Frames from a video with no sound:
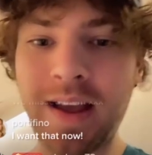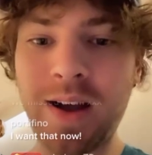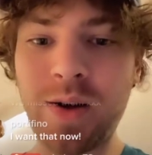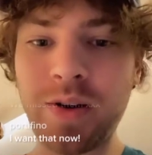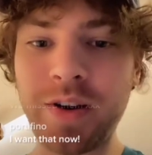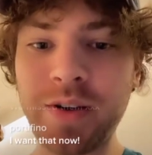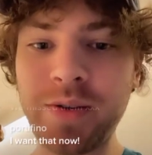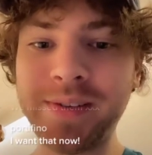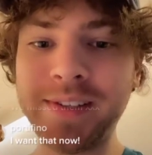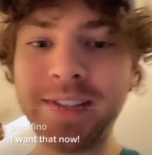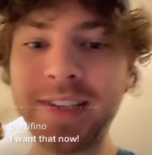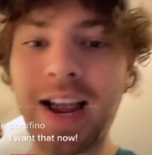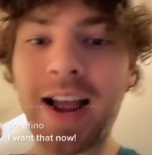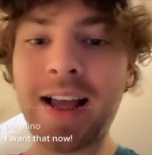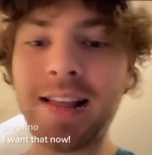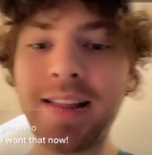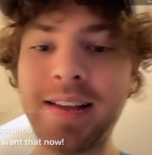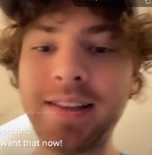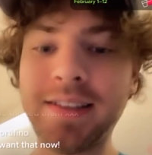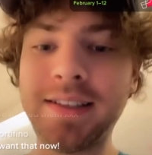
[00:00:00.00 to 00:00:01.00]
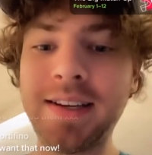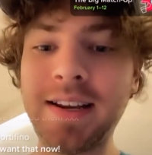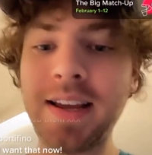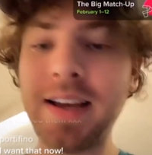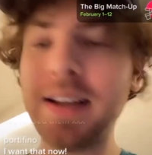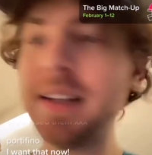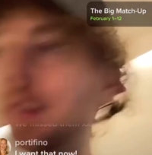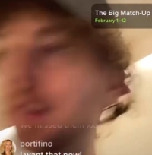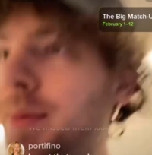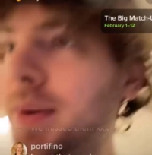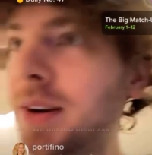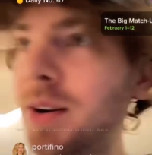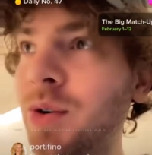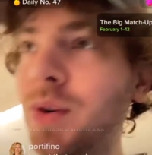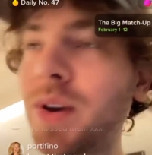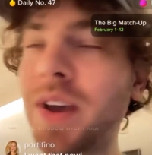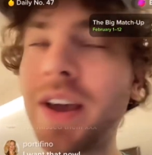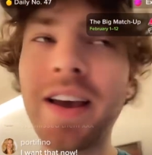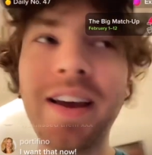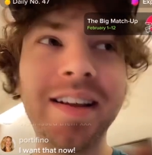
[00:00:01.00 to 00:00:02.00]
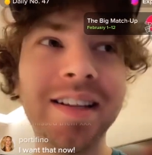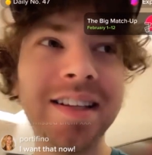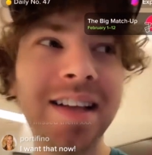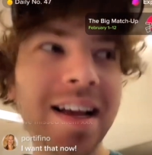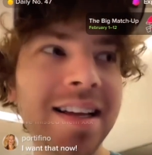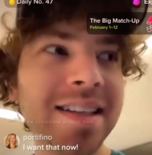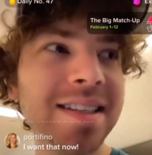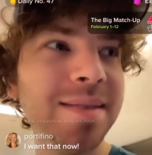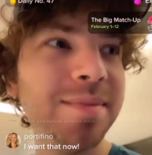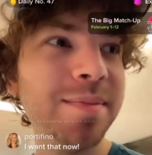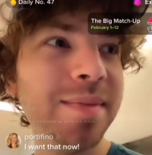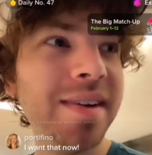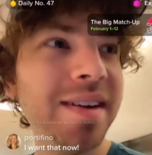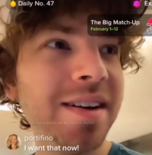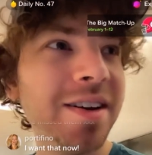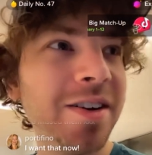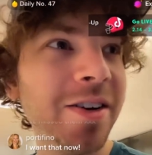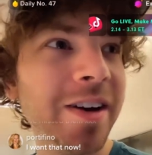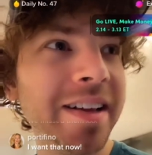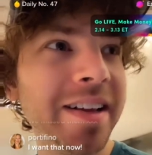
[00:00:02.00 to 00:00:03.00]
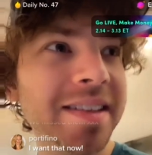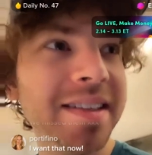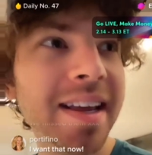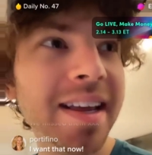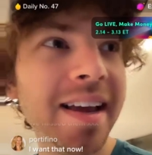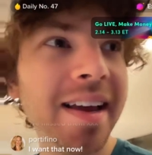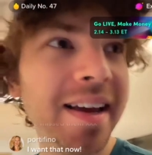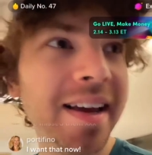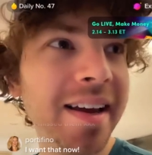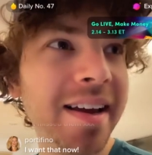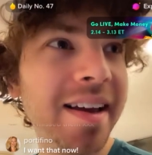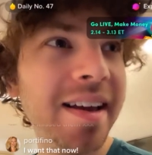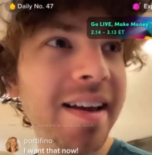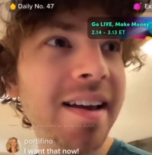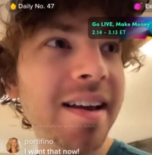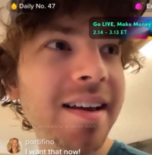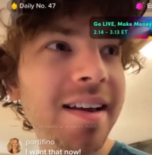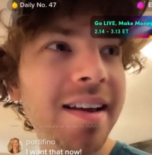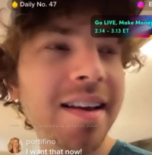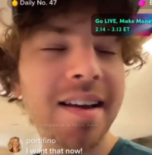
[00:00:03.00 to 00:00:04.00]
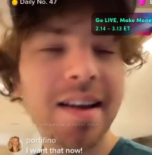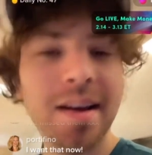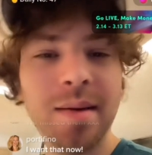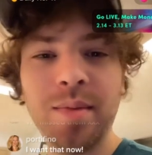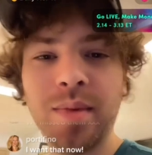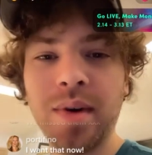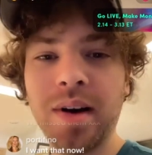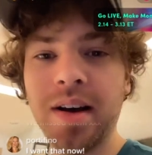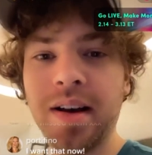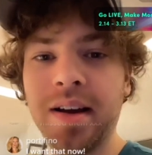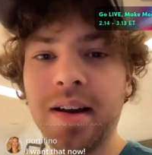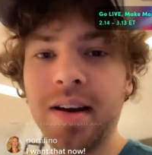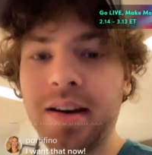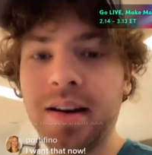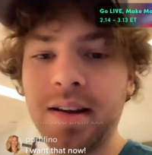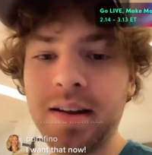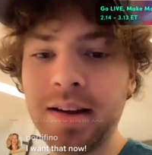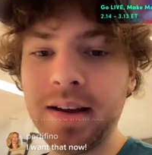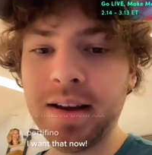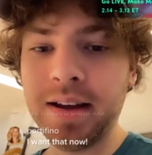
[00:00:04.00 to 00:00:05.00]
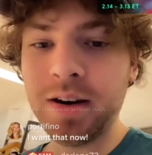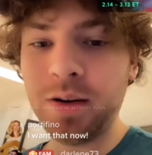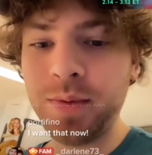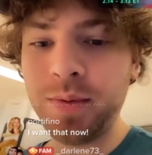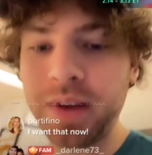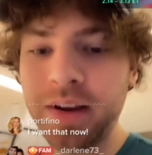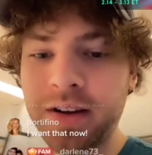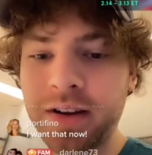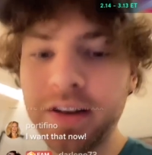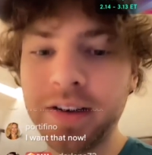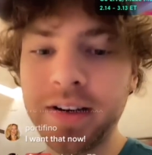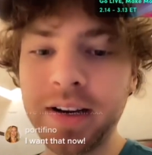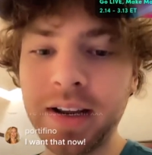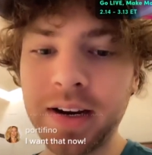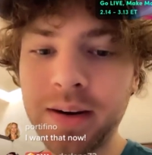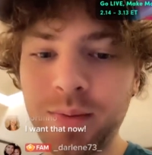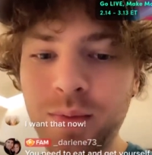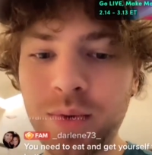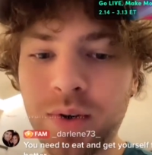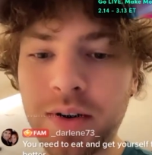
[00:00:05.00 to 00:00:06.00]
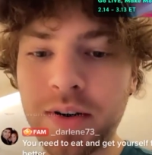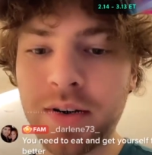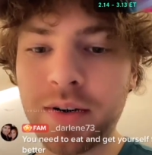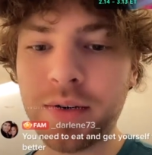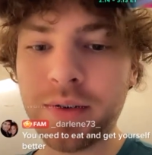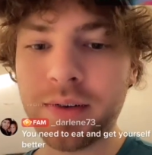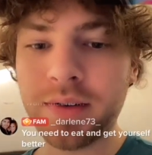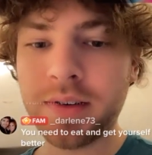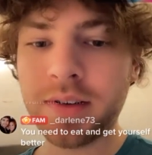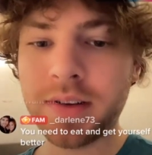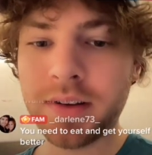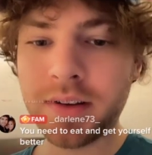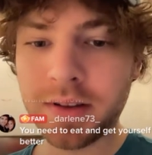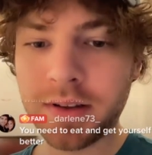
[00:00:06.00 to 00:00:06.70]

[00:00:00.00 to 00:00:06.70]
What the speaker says: How are you in Thailand today? It's been okay. It hasn't been a great day, but it'll be a good day tomorrow.